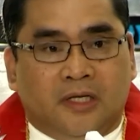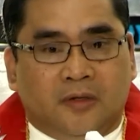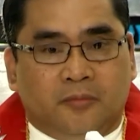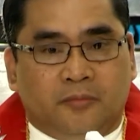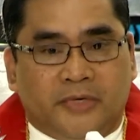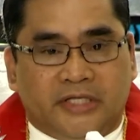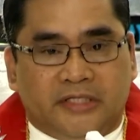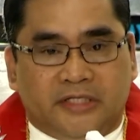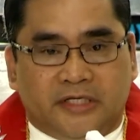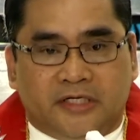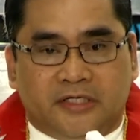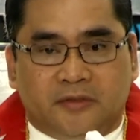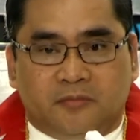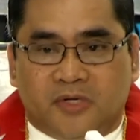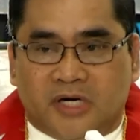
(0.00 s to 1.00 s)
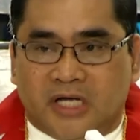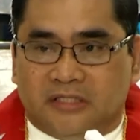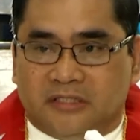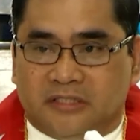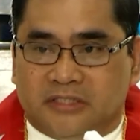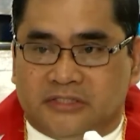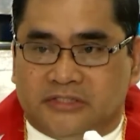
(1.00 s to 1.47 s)
My dear
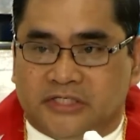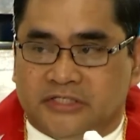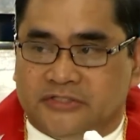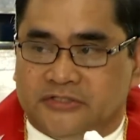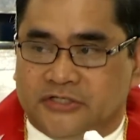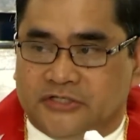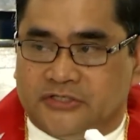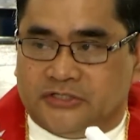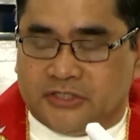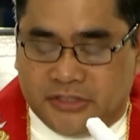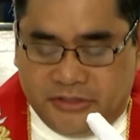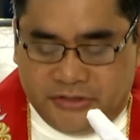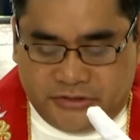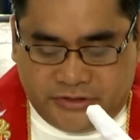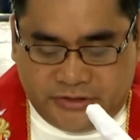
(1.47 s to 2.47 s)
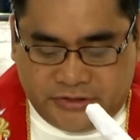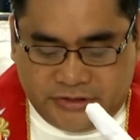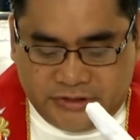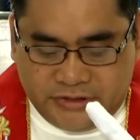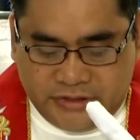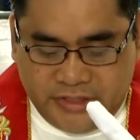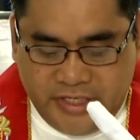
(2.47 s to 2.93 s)
brothers and sisters,
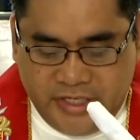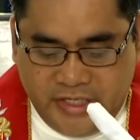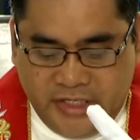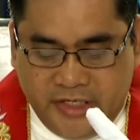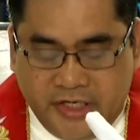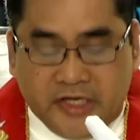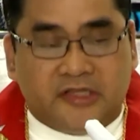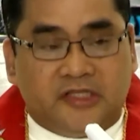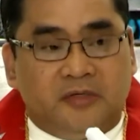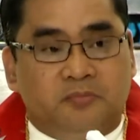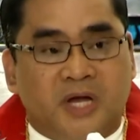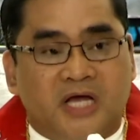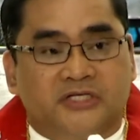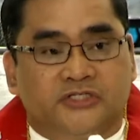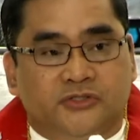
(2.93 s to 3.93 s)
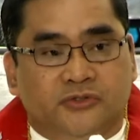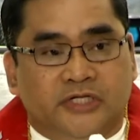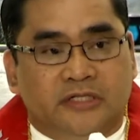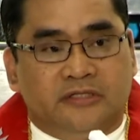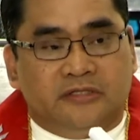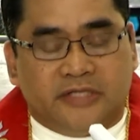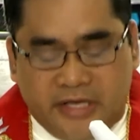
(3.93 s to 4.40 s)
in the passion
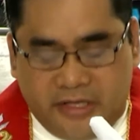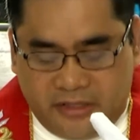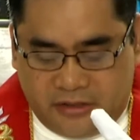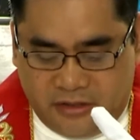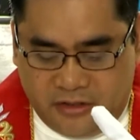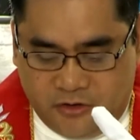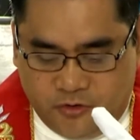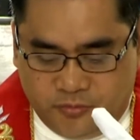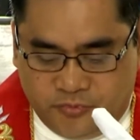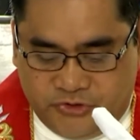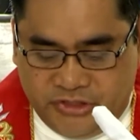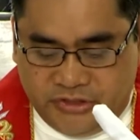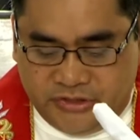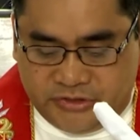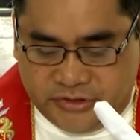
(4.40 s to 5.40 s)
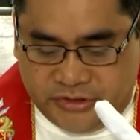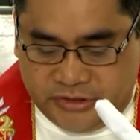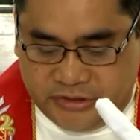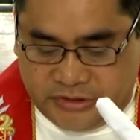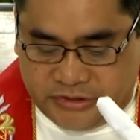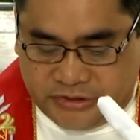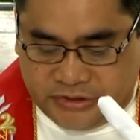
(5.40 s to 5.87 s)
and death of
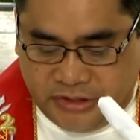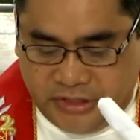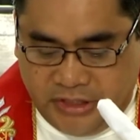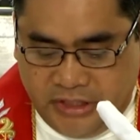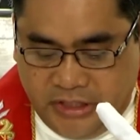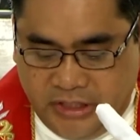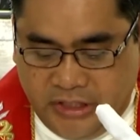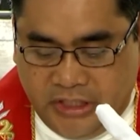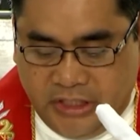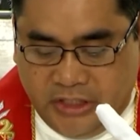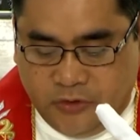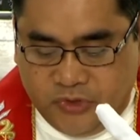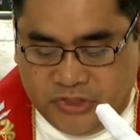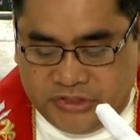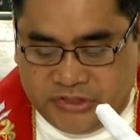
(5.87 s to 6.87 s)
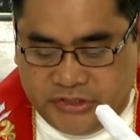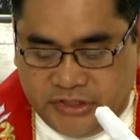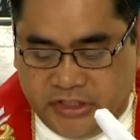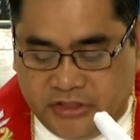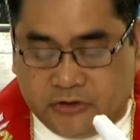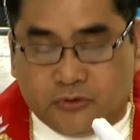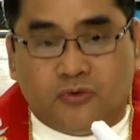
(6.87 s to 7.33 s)
Jesus, we
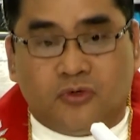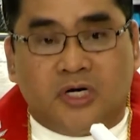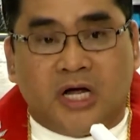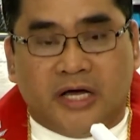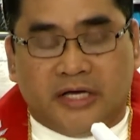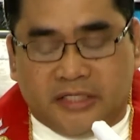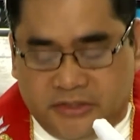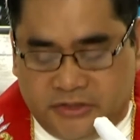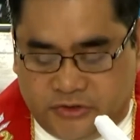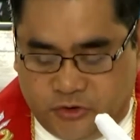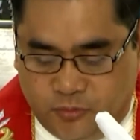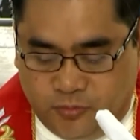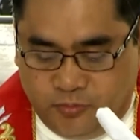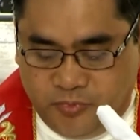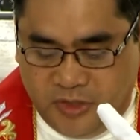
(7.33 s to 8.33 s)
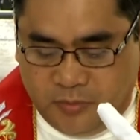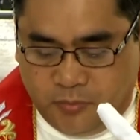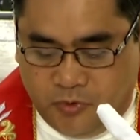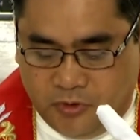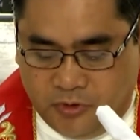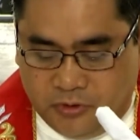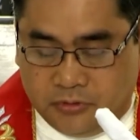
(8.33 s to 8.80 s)
see two kinds of
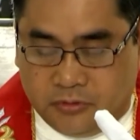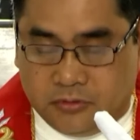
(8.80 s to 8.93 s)
people,